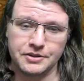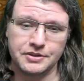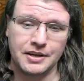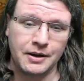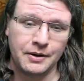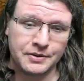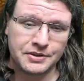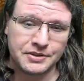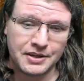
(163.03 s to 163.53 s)
I
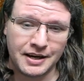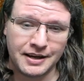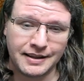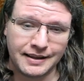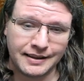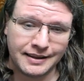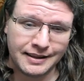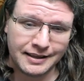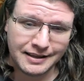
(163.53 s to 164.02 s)
would say
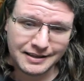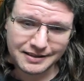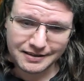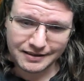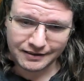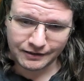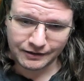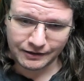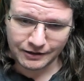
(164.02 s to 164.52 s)
that this
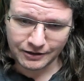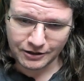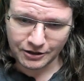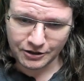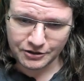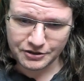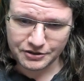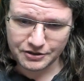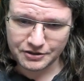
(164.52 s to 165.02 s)

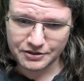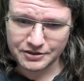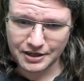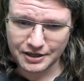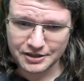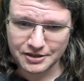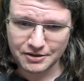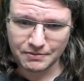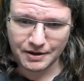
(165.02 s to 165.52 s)
large
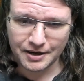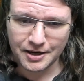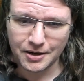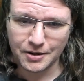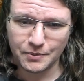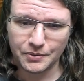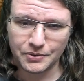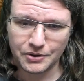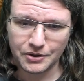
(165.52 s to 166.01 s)
section right here
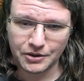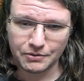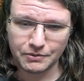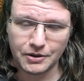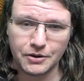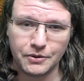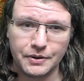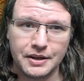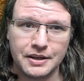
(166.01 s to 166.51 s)
with the
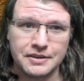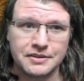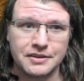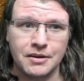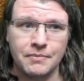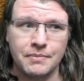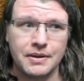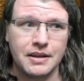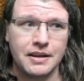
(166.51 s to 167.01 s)
throne is going to
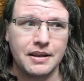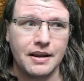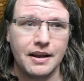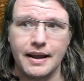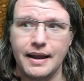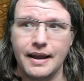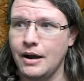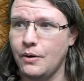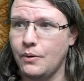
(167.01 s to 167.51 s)
be
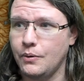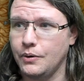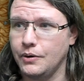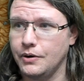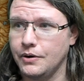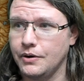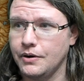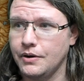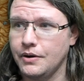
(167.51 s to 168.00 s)

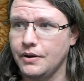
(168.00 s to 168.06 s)
our